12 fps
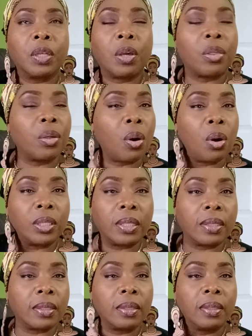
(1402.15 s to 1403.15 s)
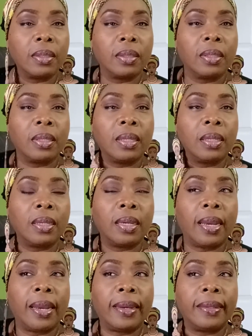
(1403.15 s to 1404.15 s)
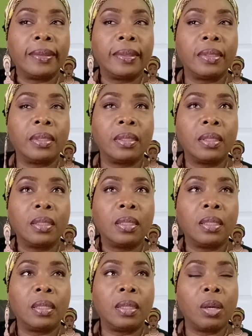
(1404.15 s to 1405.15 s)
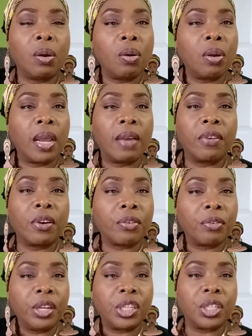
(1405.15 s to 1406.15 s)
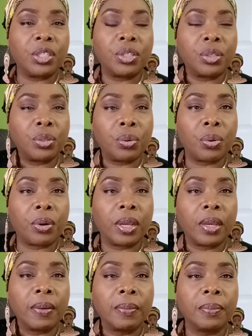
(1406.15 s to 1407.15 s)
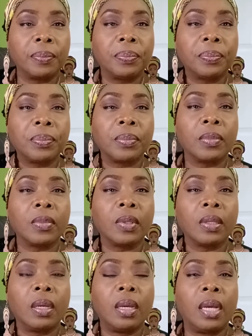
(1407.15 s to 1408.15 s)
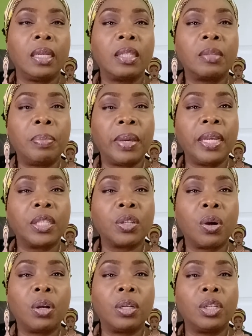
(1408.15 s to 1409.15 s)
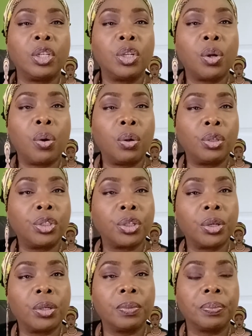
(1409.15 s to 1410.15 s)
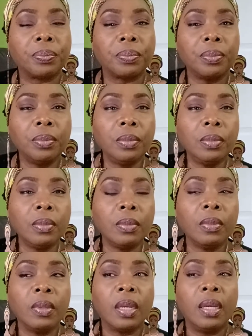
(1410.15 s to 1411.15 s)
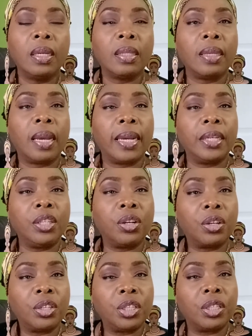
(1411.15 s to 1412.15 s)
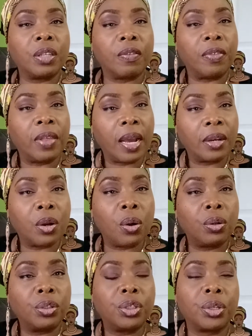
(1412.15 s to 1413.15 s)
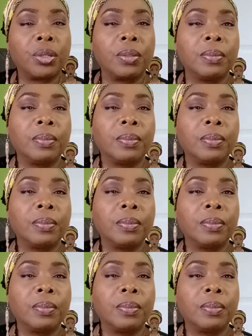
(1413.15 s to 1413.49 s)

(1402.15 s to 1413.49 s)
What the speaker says: thought, and they all have a creation story, and it's based on culture, the ideologies of that culture,